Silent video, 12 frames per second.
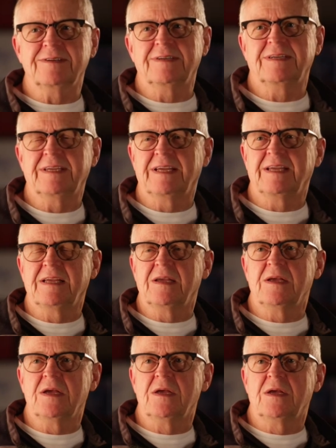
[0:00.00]
and how long did
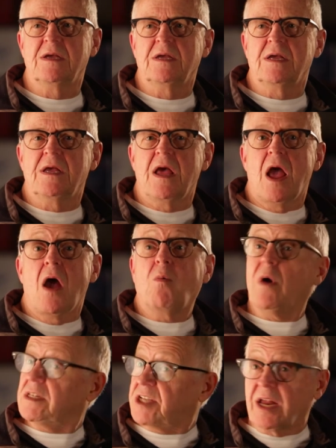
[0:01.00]
that last? Or do you
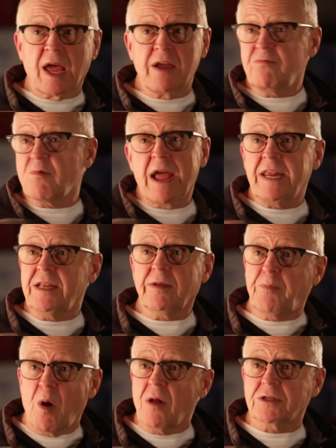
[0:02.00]
still well, until I ran into
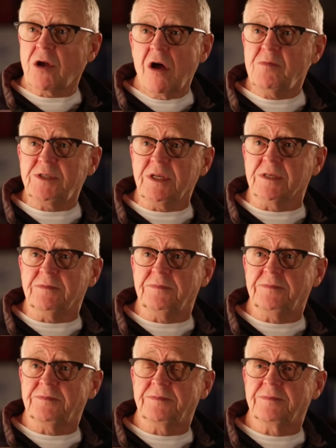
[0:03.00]
Paul Thompson.
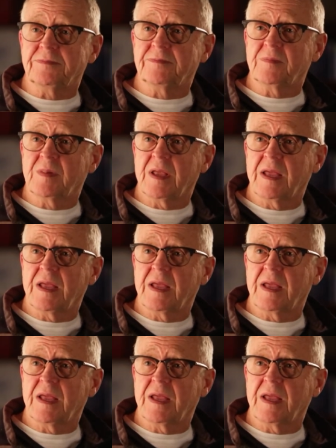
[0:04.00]
Right.